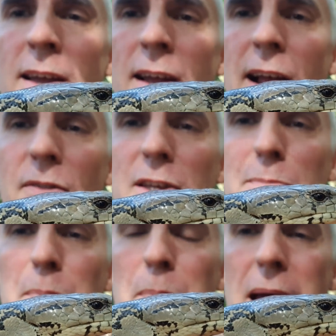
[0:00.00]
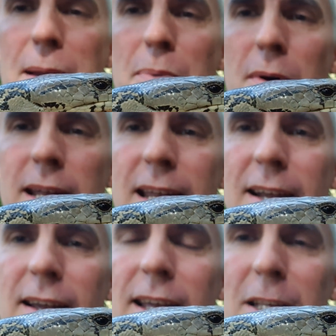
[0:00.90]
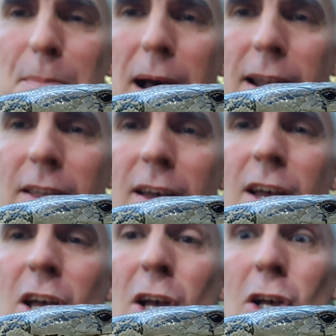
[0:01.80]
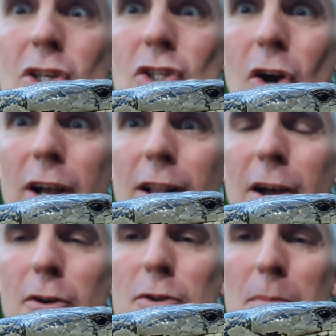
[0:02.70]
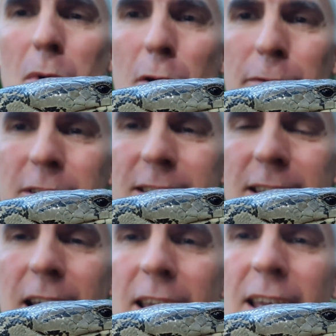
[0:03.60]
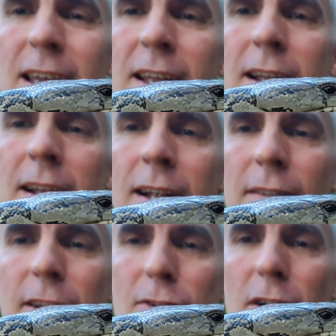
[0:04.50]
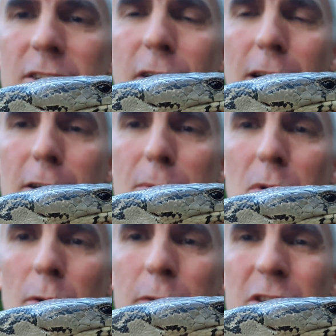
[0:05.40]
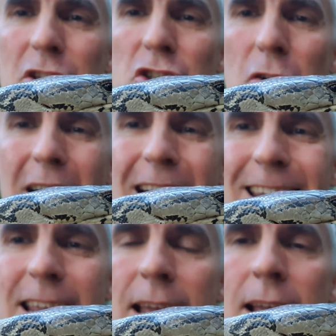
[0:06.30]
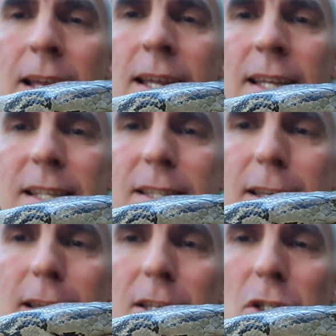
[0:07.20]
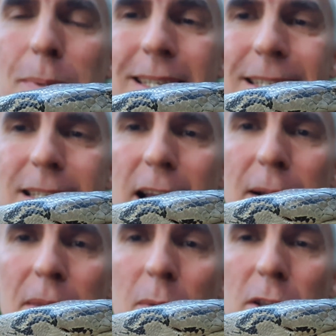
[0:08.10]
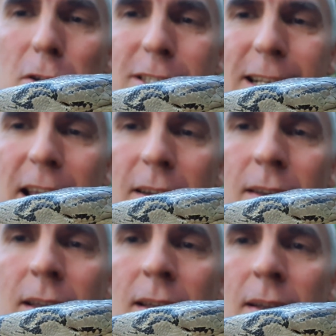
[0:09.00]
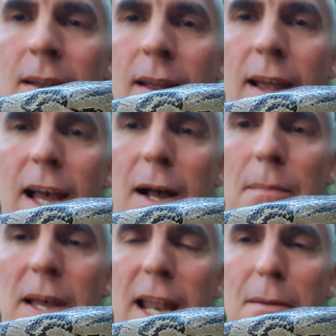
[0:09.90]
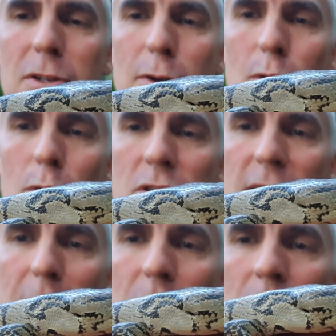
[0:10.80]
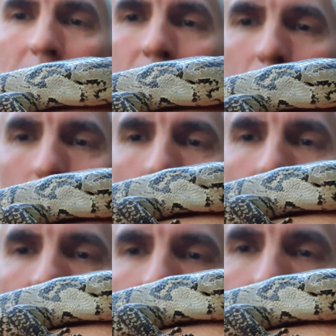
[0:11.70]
and this bad boy here is part of the Cyclodomorphus. That's right, Cyclodomorphus gerardi is the species name that we're using now. An absolute gorgeous animal. Look at those